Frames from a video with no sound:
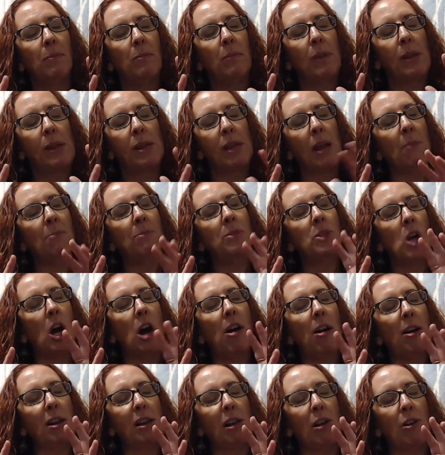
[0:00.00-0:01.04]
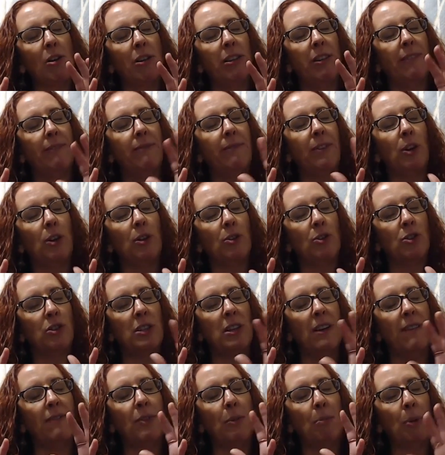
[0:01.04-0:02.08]
Some dogs are the version
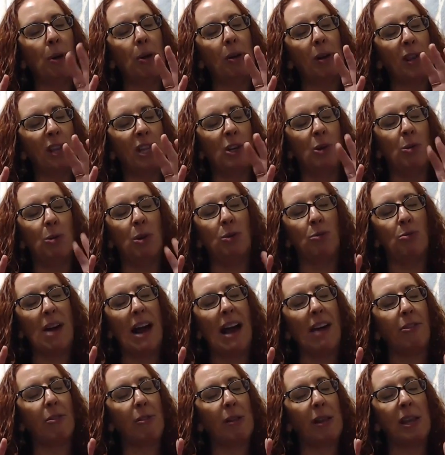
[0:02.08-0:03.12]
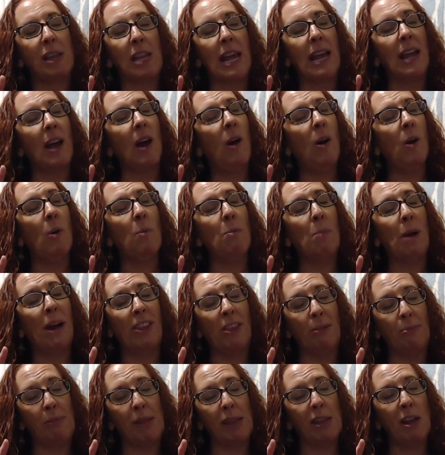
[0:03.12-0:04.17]
of the person who would rather stay home by
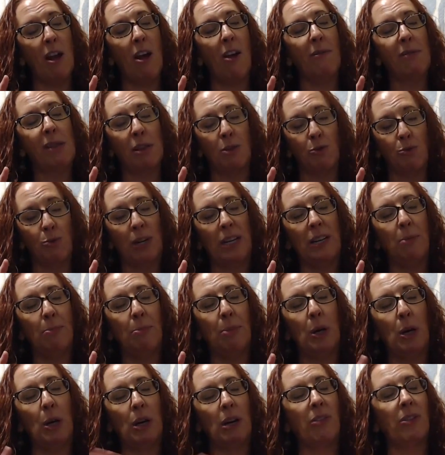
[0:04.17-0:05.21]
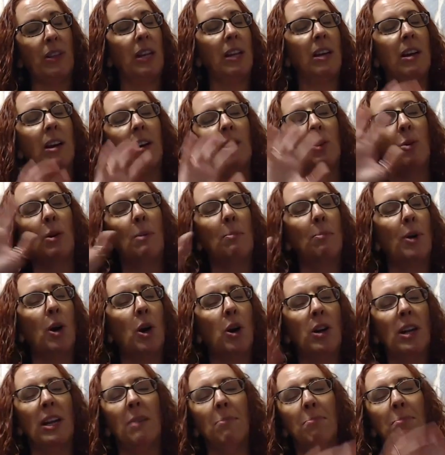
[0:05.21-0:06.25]
themselves and read a book than go to a
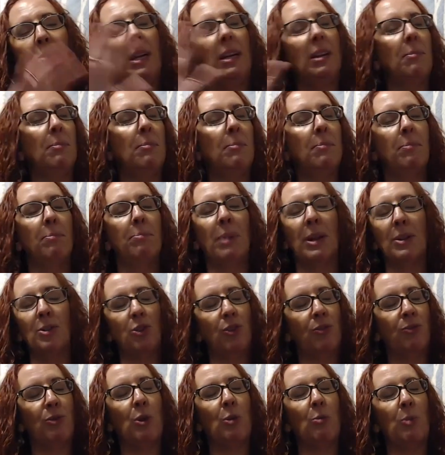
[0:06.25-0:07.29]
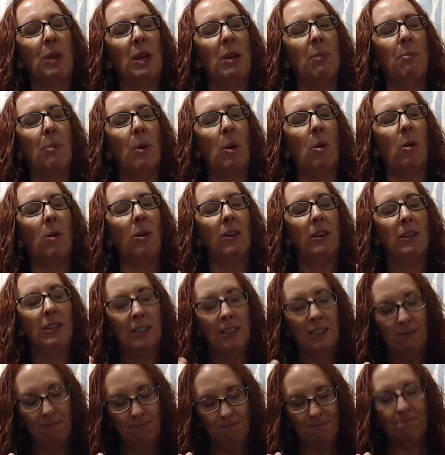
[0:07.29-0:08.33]
party and meet a bunch of new people.
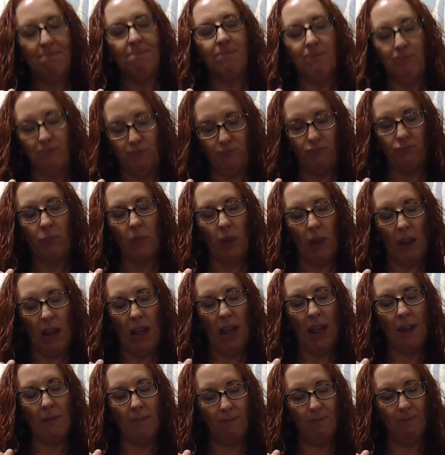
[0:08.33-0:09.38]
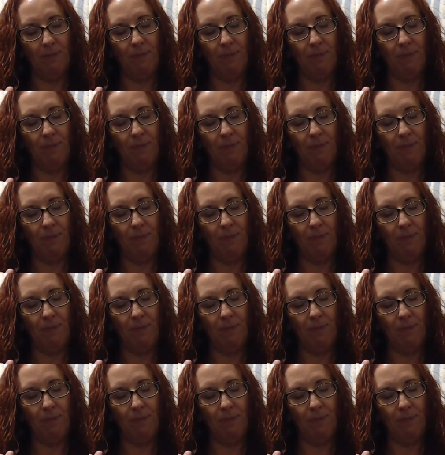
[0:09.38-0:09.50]
Okay.